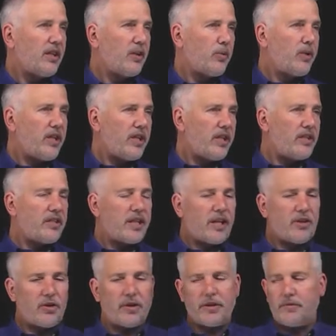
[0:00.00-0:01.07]
that we need to
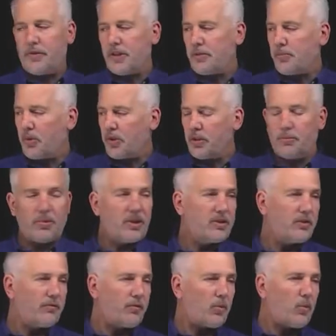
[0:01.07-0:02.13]
calculate the freezing point
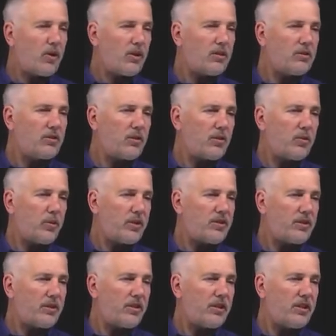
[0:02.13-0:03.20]
depression for water. So the
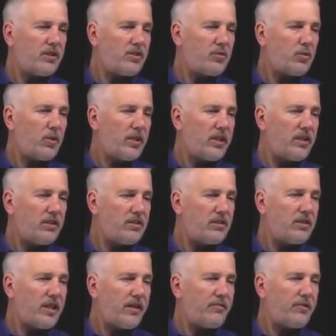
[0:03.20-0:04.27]
question is, what is
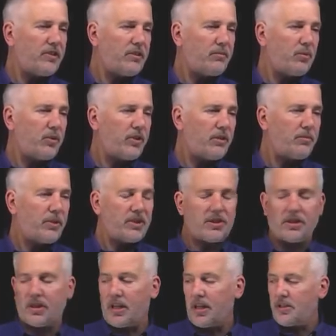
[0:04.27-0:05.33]
that freezing point
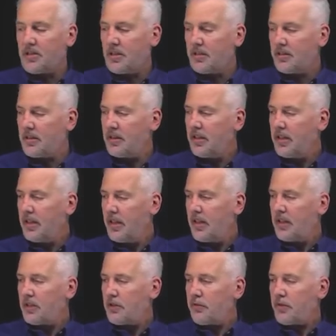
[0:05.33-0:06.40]
depression constant?
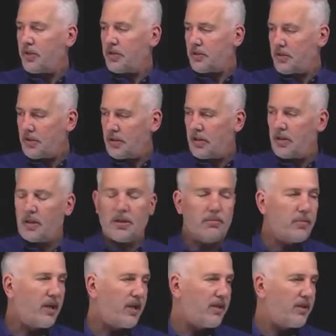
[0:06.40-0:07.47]
So if we just
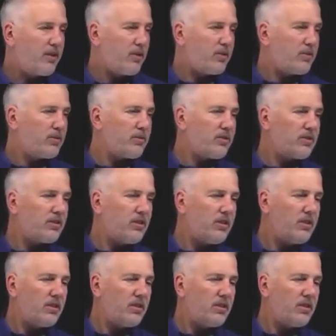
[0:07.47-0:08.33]
combine those